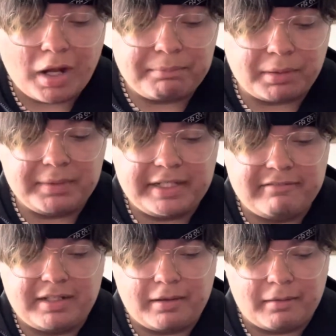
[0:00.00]
probably give
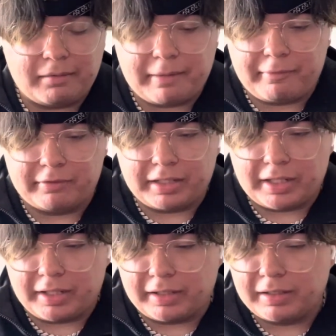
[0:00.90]
it a, about
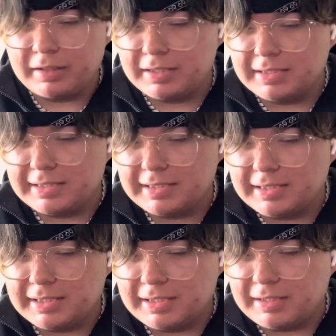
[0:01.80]
a
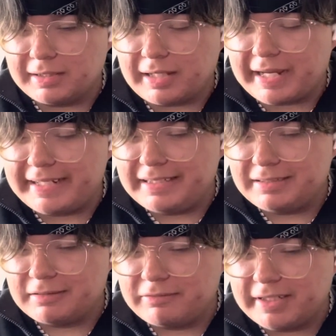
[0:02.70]
9
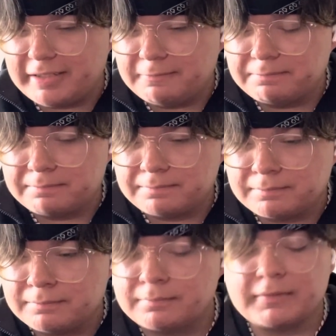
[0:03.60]
out of 10.
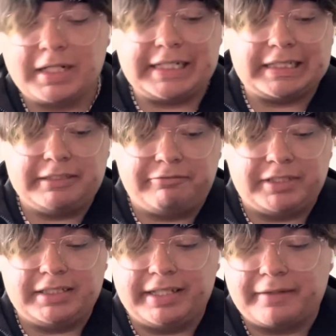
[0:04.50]
It's actually
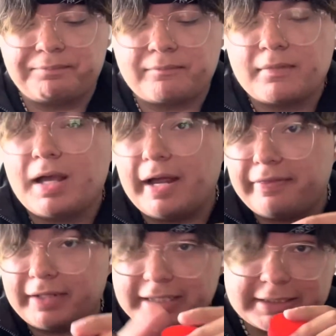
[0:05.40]
funny, like, I
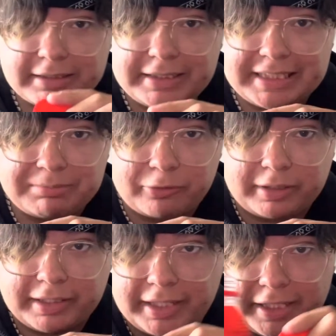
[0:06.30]
thought this would taste more
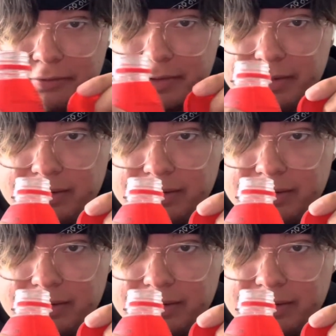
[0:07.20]
like Gatorade,